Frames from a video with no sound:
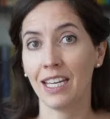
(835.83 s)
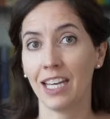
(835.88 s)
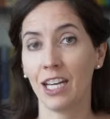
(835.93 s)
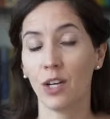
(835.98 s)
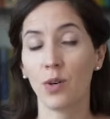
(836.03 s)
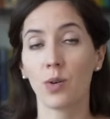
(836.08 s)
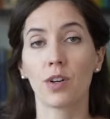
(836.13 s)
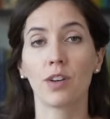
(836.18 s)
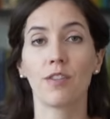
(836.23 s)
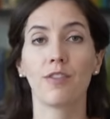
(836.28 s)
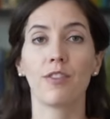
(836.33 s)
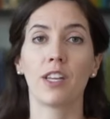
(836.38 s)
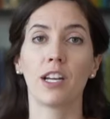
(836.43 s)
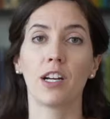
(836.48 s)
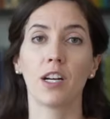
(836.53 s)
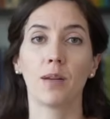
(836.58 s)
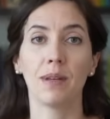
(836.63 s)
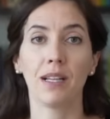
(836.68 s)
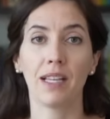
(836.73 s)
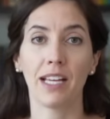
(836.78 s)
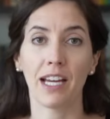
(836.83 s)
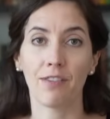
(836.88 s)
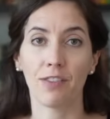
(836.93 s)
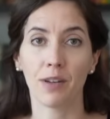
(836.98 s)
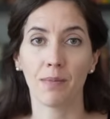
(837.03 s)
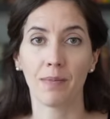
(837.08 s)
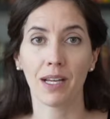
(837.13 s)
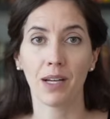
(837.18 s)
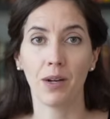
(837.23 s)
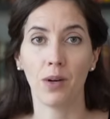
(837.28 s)
in order for there to be life
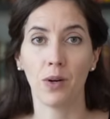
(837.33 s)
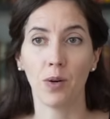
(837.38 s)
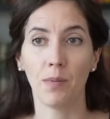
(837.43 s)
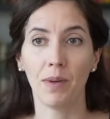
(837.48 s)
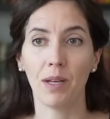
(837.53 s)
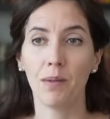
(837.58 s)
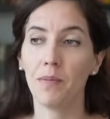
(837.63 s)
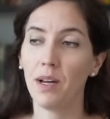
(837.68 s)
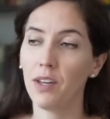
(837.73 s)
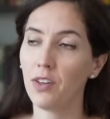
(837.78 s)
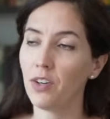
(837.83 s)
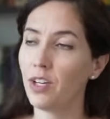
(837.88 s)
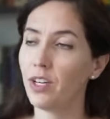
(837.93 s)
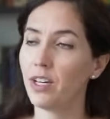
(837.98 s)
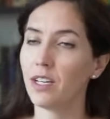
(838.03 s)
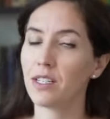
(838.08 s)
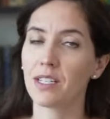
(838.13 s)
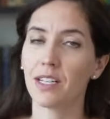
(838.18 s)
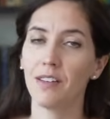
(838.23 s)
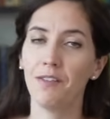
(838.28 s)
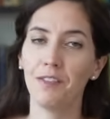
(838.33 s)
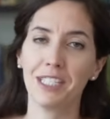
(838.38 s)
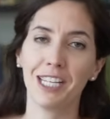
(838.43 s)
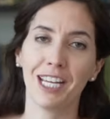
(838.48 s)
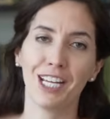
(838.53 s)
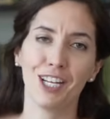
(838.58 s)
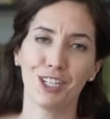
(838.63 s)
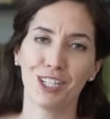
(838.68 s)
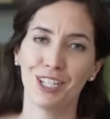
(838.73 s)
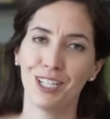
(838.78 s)
in my home. And motherhood is an
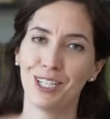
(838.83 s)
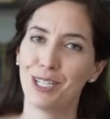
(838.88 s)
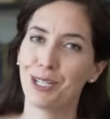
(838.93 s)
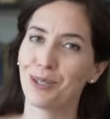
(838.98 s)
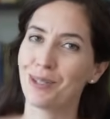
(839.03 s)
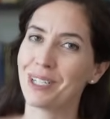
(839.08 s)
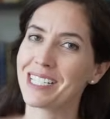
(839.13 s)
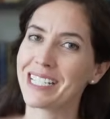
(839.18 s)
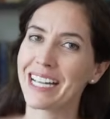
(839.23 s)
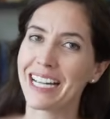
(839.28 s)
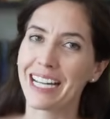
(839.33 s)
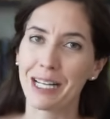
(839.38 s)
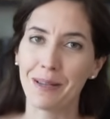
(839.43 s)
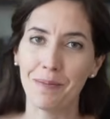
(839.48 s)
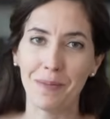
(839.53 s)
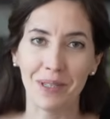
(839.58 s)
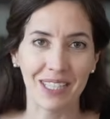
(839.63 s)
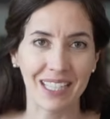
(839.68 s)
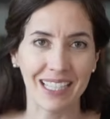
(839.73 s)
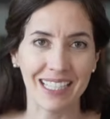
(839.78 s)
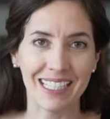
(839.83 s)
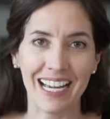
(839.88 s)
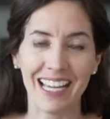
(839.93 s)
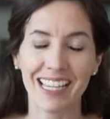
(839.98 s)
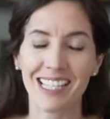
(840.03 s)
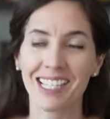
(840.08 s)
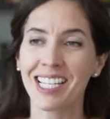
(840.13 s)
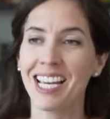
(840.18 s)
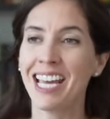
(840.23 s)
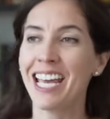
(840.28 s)
invitation to a tiny million
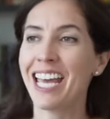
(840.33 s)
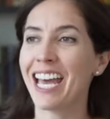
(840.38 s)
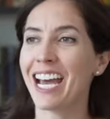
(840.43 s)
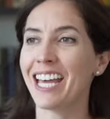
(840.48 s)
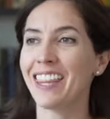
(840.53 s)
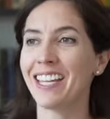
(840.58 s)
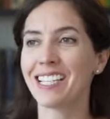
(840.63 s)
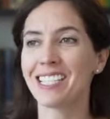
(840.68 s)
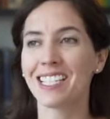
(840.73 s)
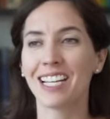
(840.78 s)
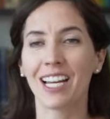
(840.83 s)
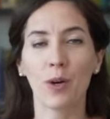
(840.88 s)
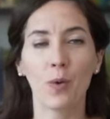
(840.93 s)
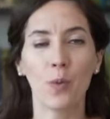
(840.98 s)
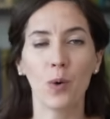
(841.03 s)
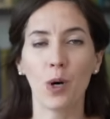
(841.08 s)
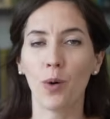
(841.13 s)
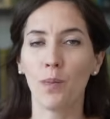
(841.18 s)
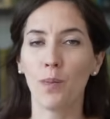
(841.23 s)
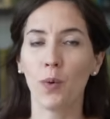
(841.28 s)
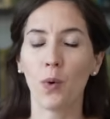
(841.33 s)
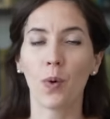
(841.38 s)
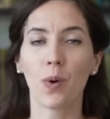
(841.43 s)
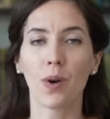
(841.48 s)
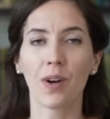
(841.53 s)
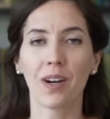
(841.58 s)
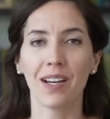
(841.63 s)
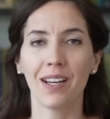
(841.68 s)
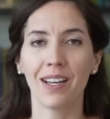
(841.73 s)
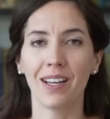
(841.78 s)
deaths. And that's not a woe
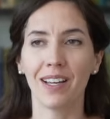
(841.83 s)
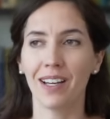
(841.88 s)
poor